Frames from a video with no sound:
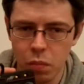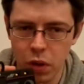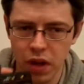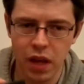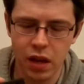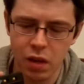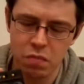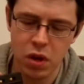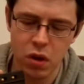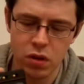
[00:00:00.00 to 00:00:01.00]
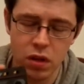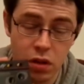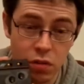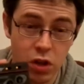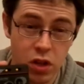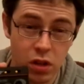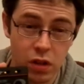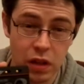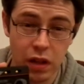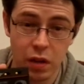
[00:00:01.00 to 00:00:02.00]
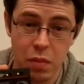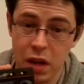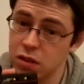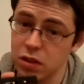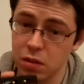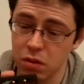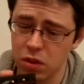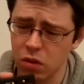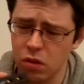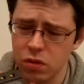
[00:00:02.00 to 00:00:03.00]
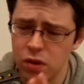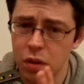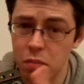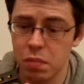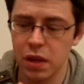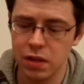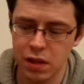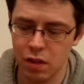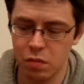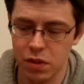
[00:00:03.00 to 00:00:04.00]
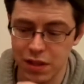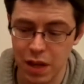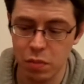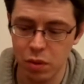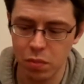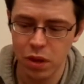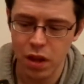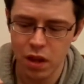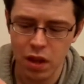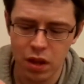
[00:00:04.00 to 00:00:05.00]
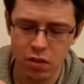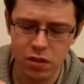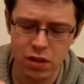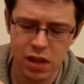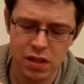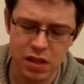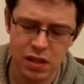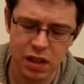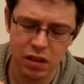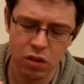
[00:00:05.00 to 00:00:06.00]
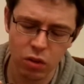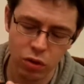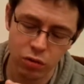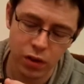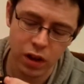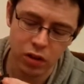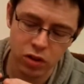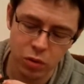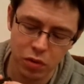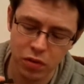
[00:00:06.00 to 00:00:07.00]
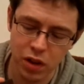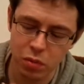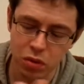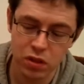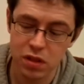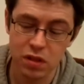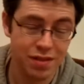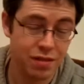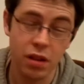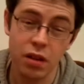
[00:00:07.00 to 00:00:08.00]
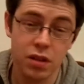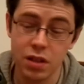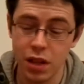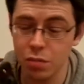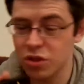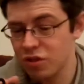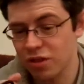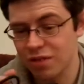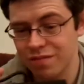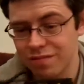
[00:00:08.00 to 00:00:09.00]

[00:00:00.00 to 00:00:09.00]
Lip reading: But again, compared to the original Master System controller, it's a big step up. It also has these like auto fire, turbo fire buttons. Honestly, I'm sure